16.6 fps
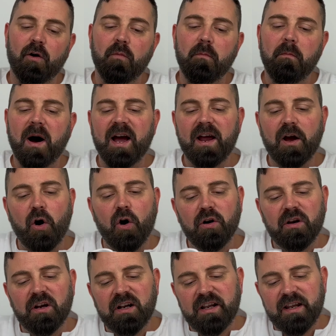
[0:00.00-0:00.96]
my
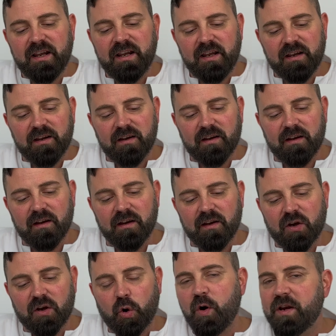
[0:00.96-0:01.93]
only
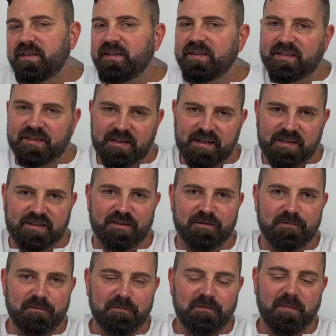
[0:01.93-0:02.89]

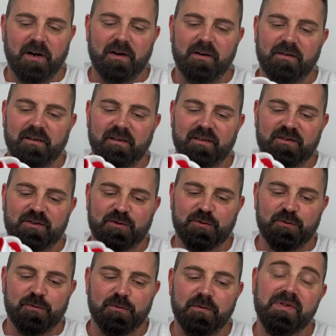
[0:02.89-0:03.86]
criticism
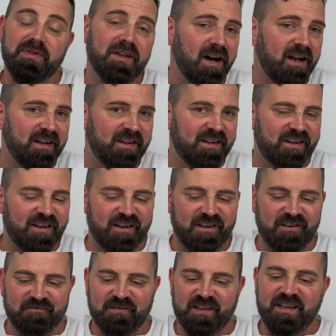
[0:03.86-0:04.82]
to Nike
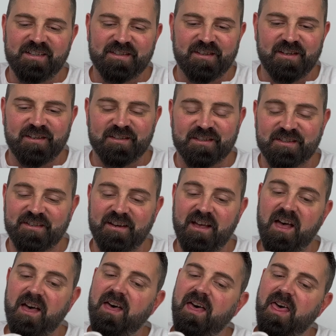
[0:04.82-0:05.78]
is this,
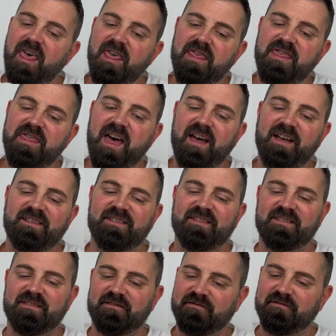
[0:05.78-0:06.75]
that
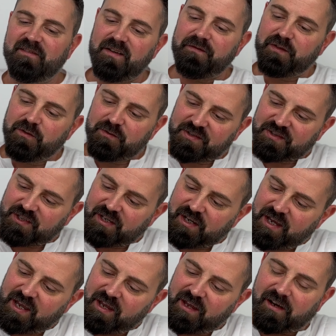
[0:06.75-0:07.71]
if you see
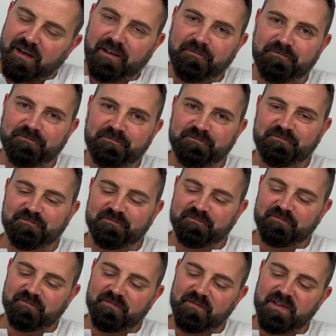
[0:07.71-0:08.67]
here,
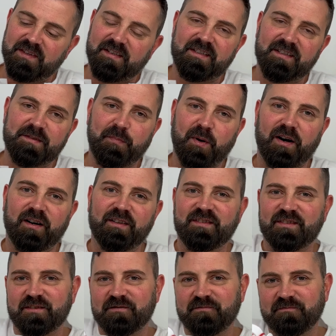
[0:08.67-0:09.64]
this
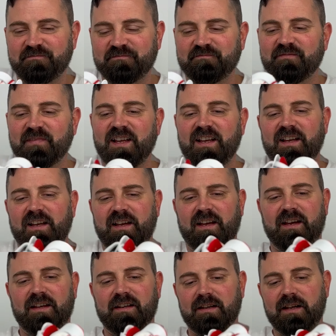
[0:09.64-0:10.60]
part,
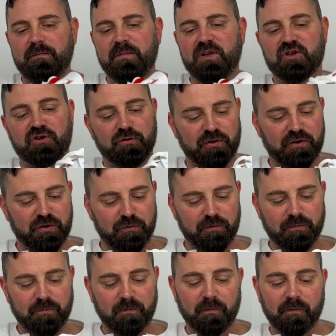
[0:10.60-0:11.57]
and let me show you
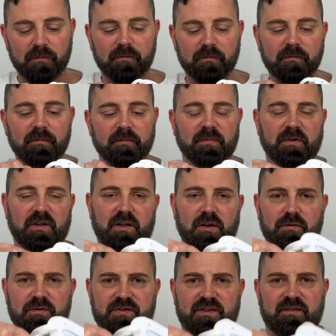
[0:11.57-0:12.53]

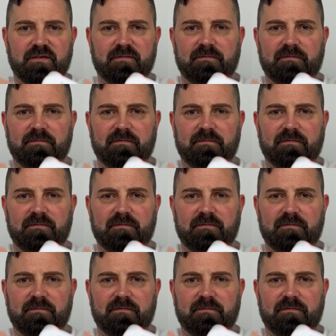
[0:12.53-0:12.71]
closer.